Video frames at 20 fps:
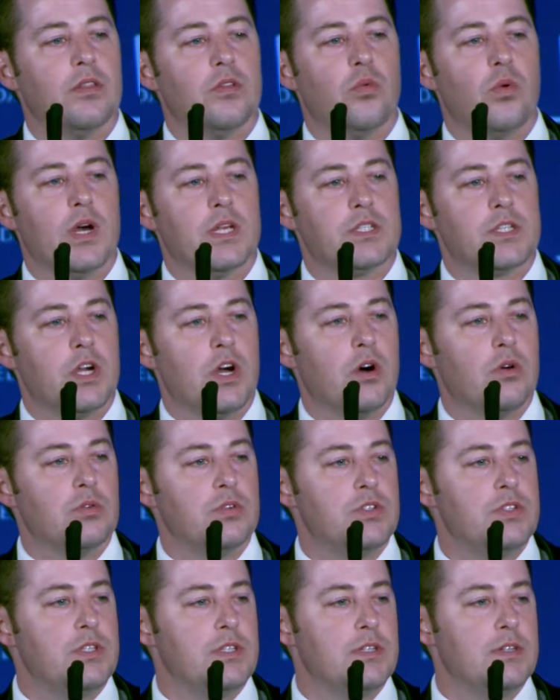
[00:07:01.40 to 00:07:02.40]
the West
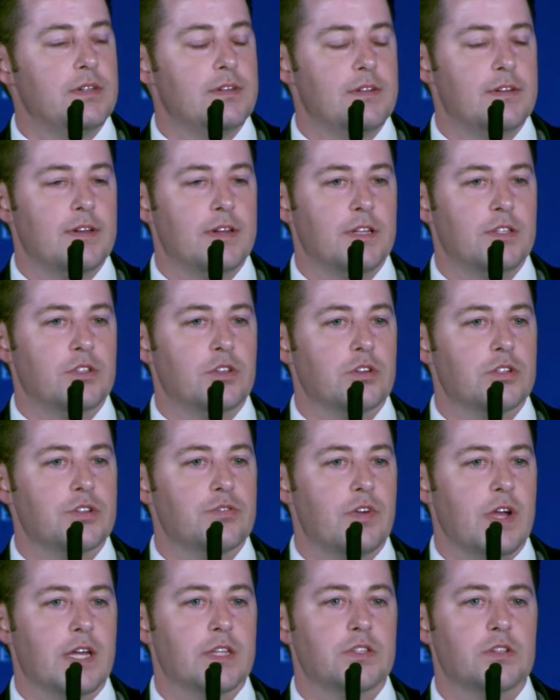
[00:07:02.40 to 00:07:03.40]
Coast in search
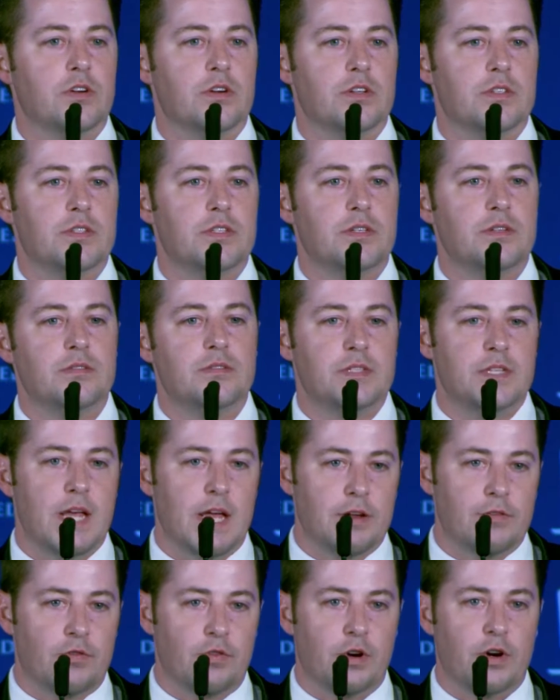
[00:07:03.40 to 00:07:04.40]
of answers,
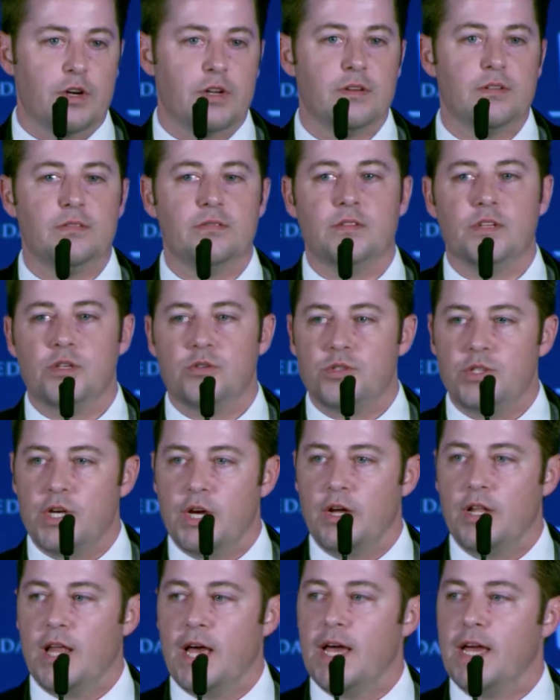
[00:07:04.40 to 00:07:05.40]
Stanford,
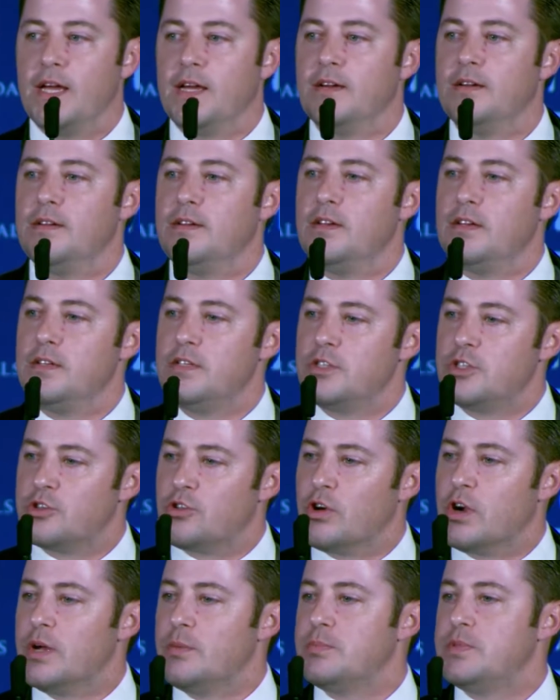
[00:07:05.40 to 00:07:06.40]
UCLA,
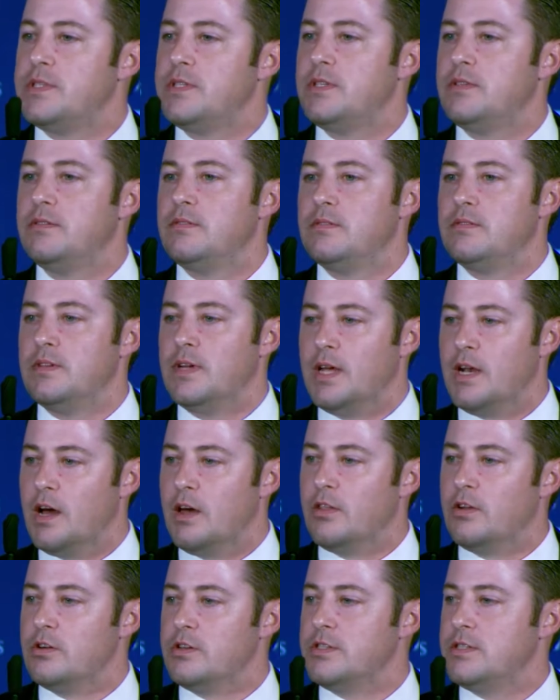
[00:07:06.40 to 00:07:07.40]
Scripps, and
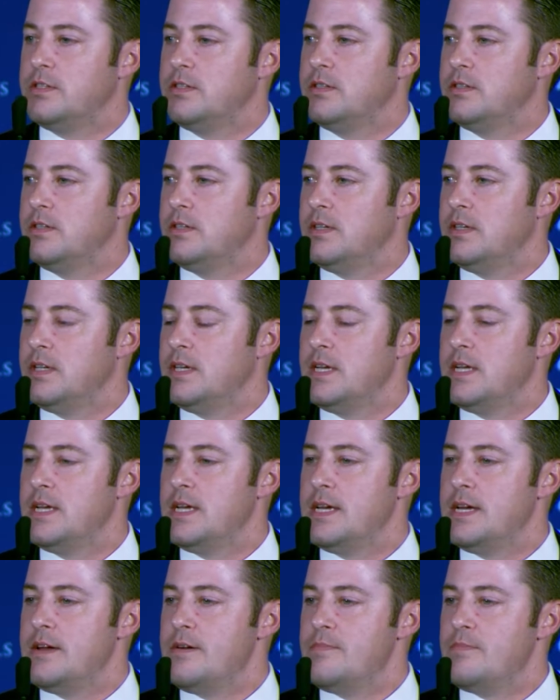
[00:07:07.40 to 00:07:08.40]
others.
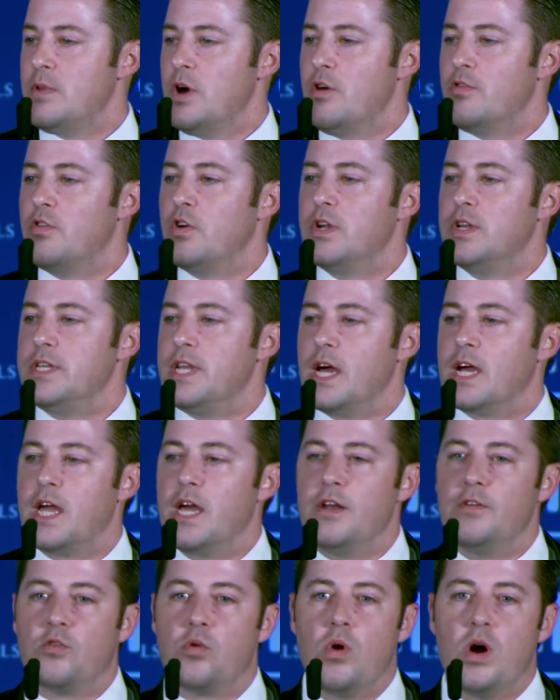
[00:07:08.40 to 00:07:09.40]
Over a
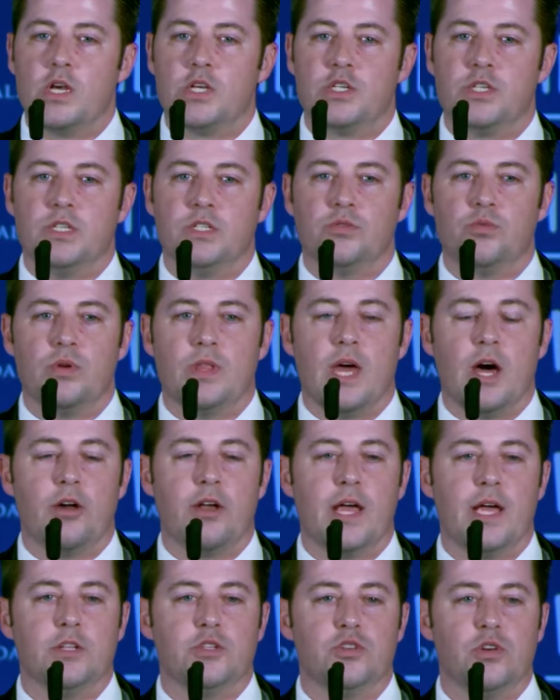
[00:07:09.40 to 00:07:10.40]
decade of questions without
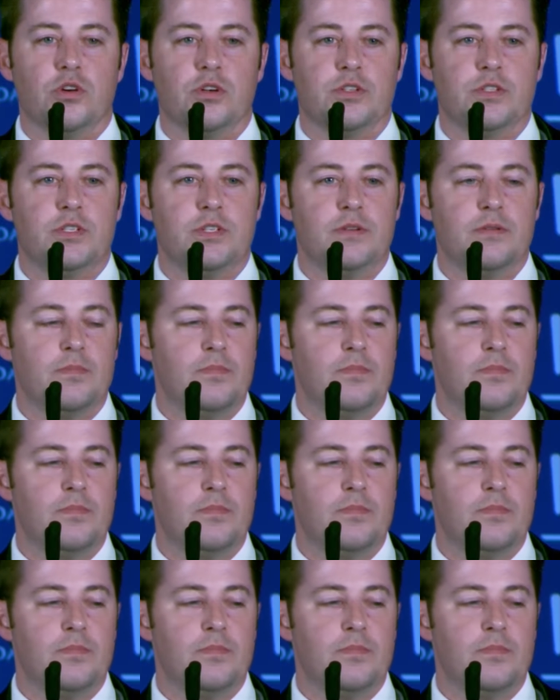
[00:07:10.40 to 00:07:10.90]
answers.